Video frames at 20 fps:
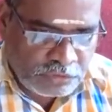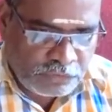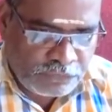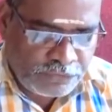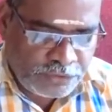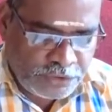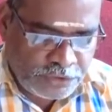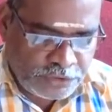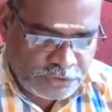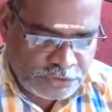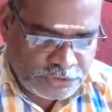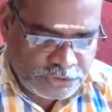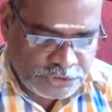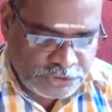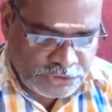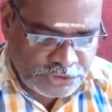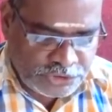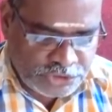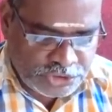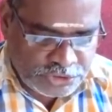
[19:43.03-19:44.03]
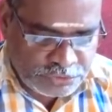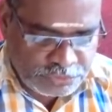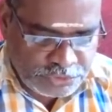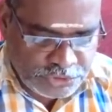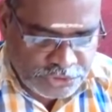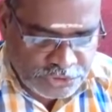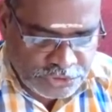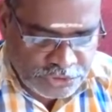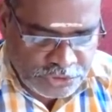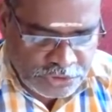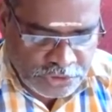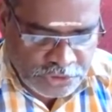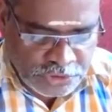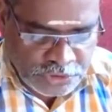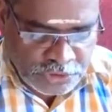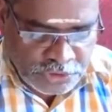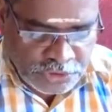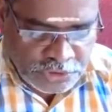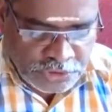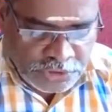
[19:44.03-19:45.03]
of frequency distribution
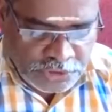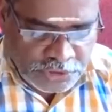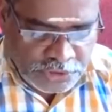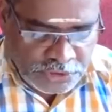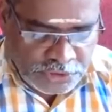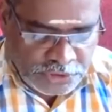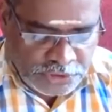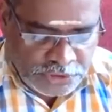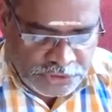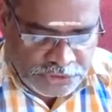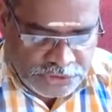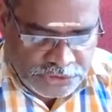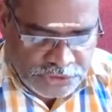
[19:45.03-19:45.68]
in